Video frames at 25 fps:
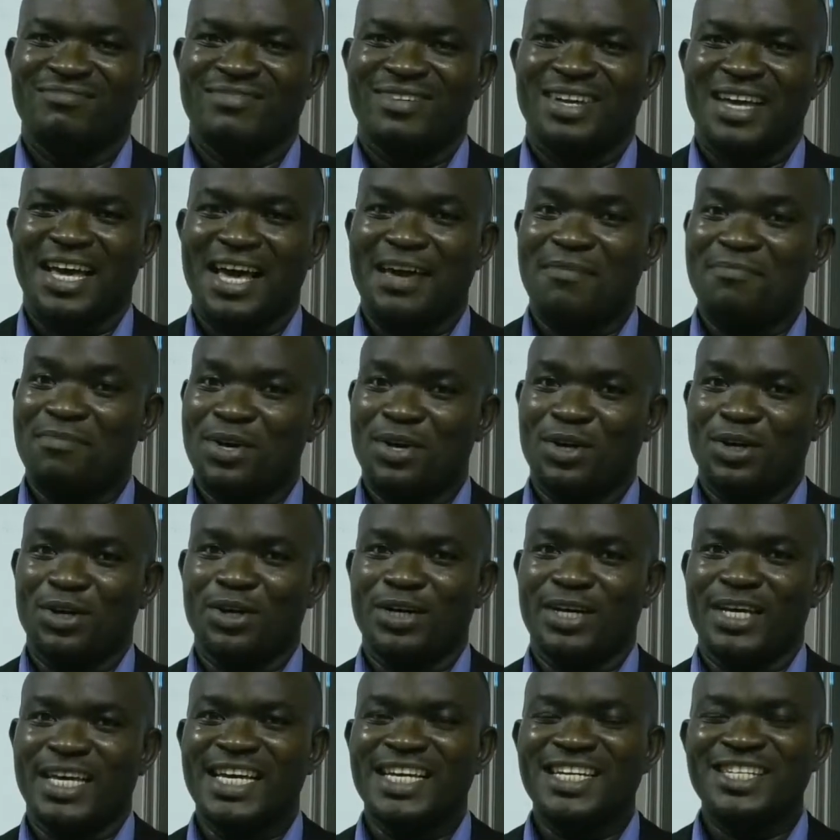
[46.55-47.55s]
I'm
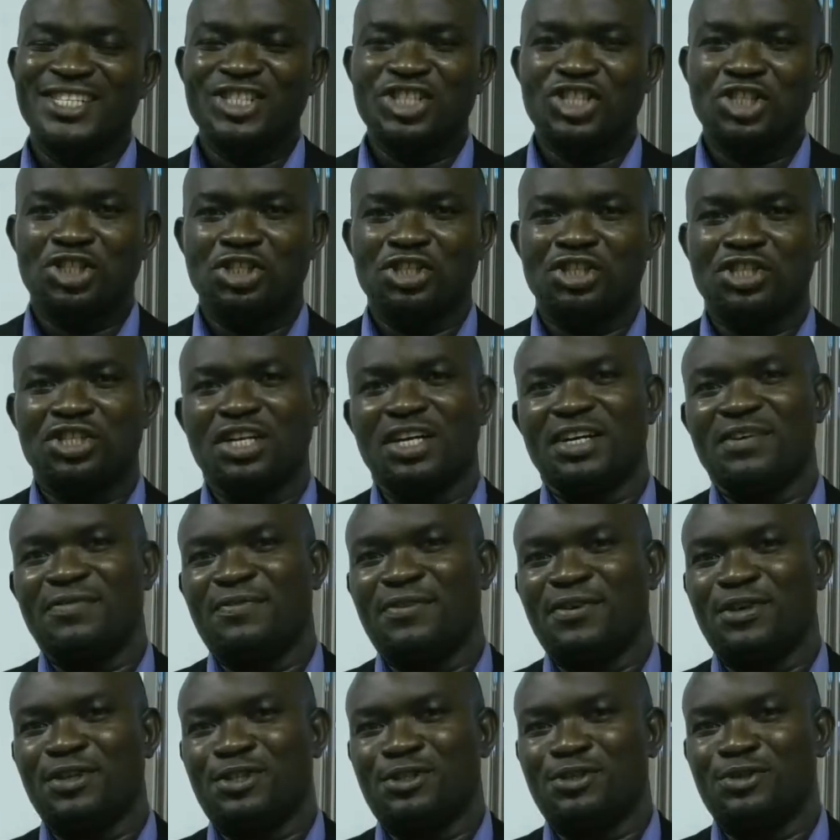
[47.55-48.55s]
your English teacher
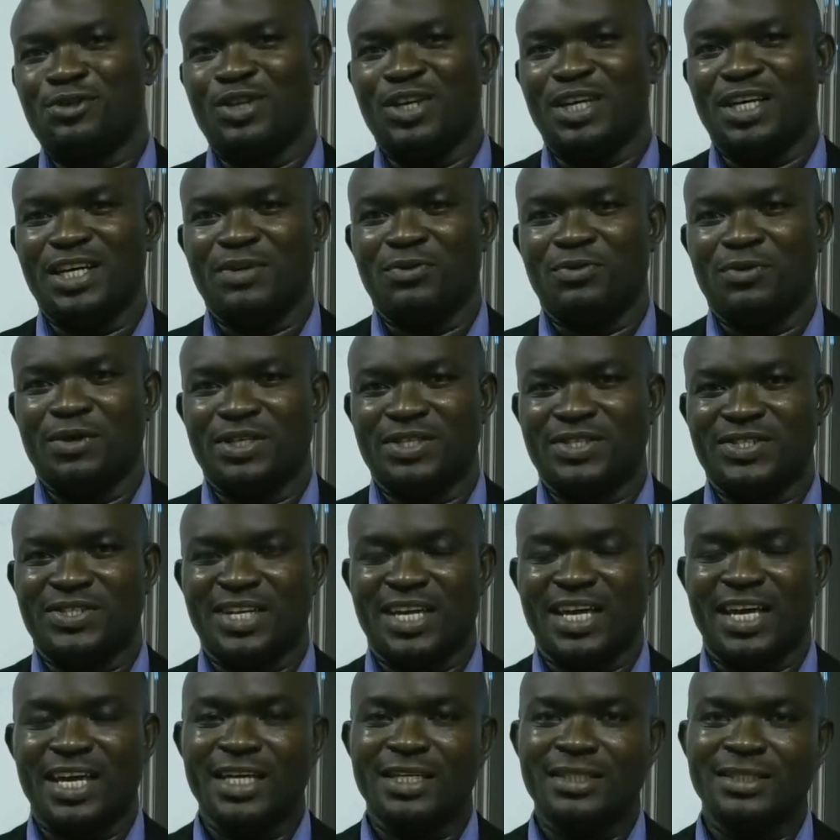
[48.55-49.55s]
for today once
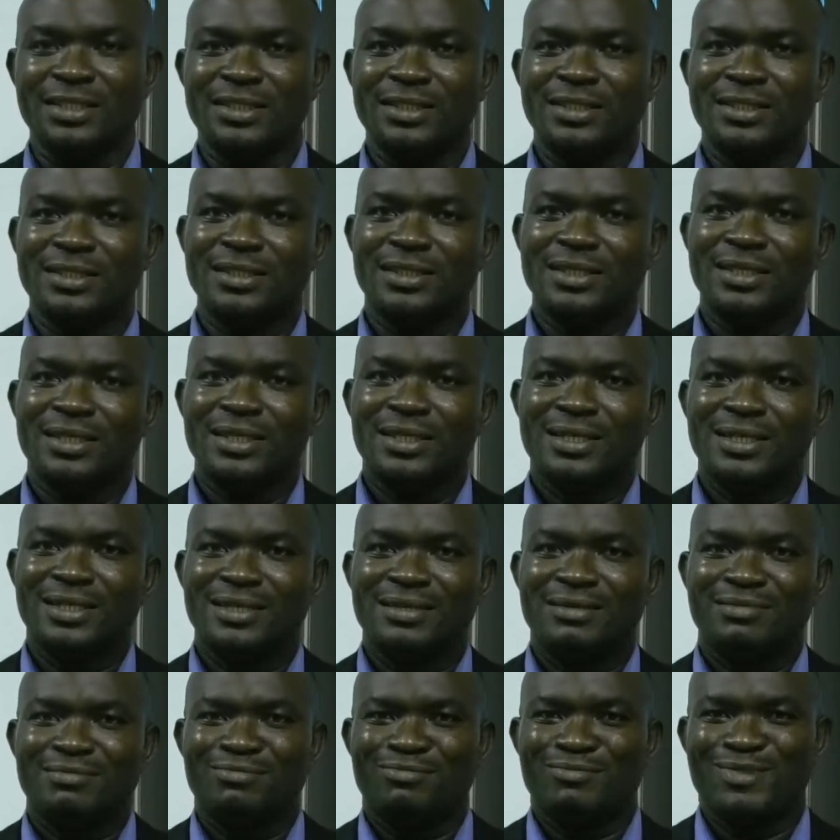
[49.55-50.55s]
again.
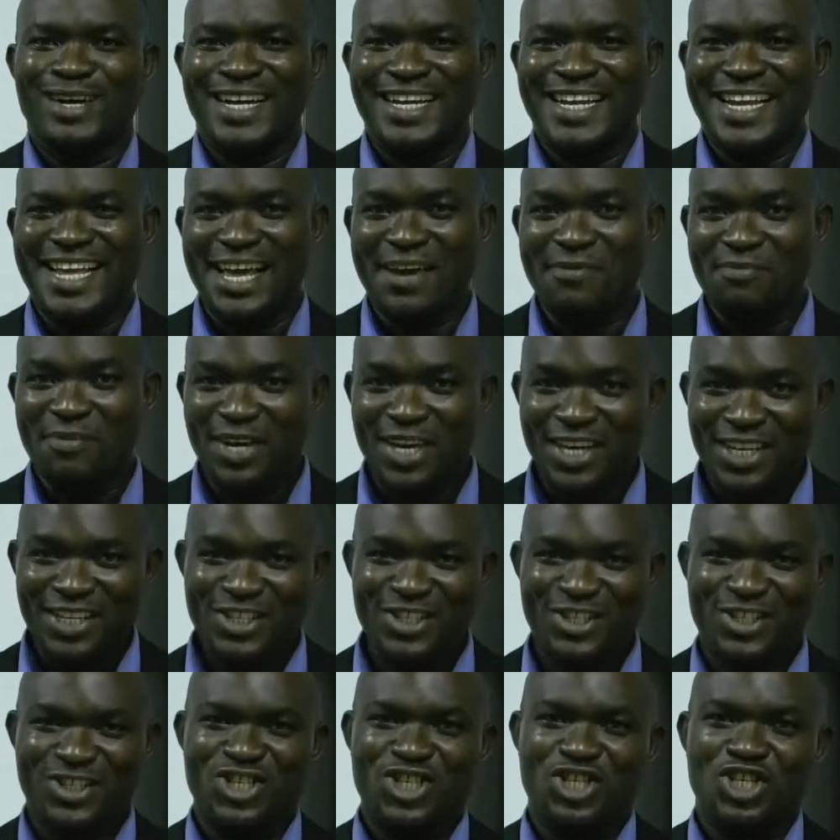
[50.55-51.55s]
My name is
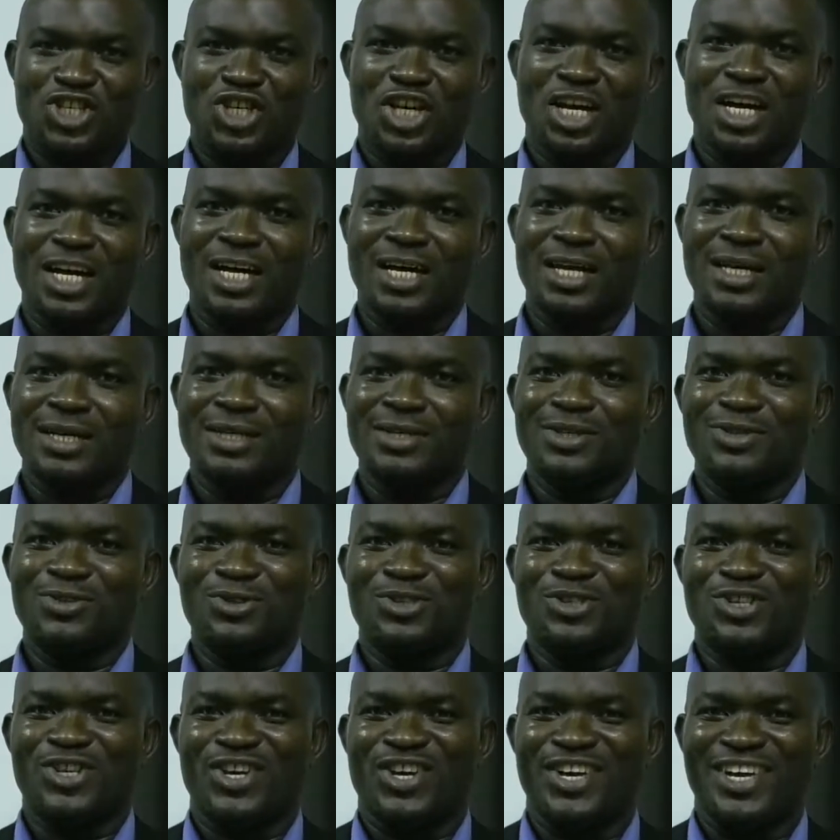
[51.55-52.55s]
Teacher
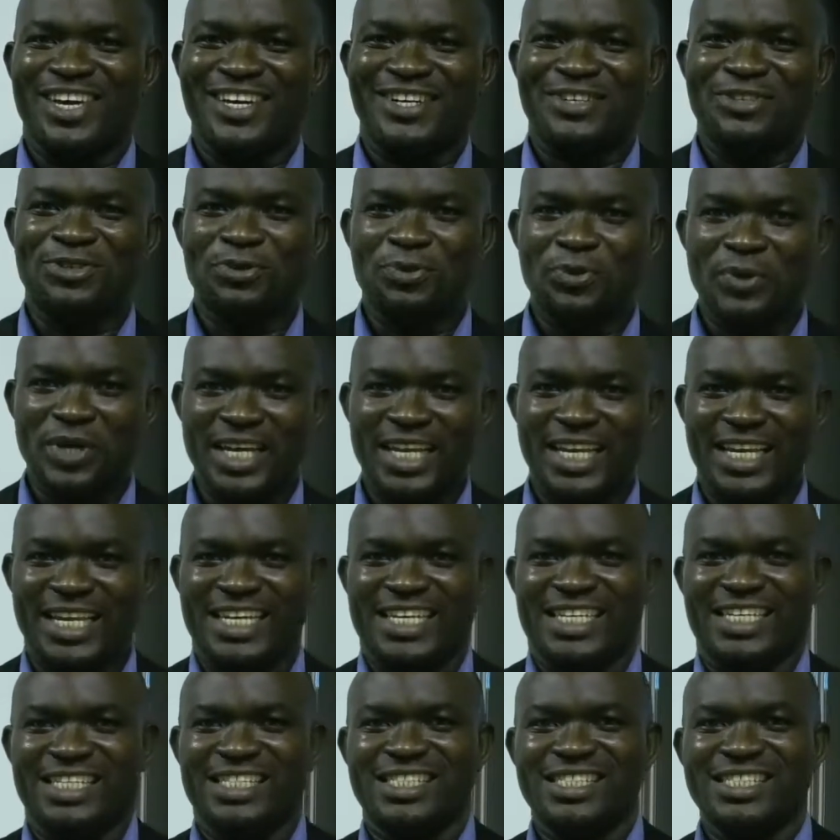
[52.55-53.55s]
Uche
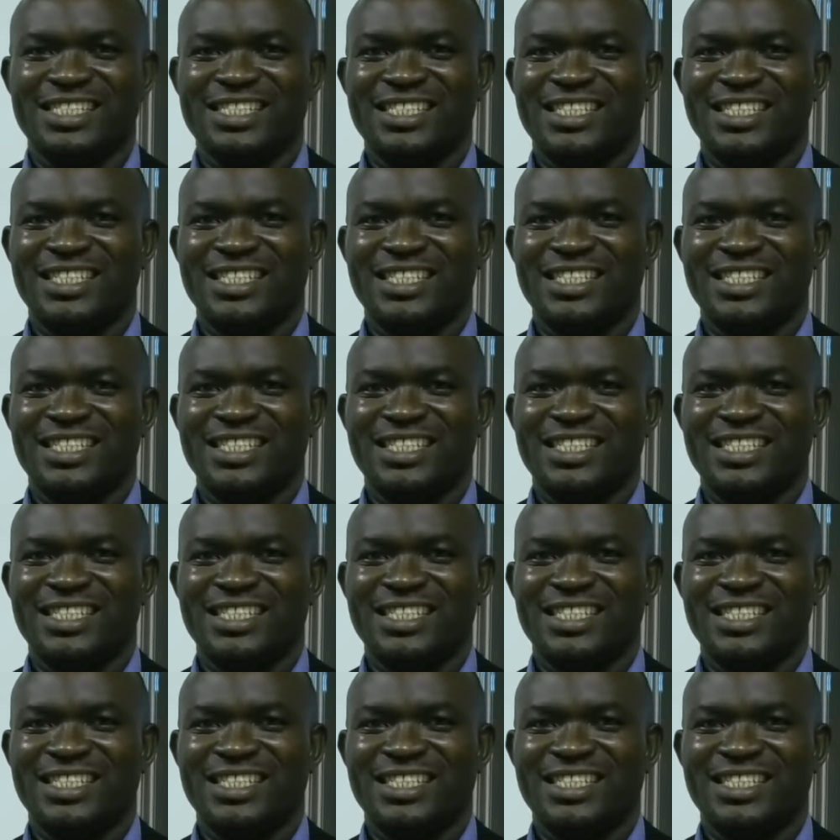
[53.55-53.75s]
Owele.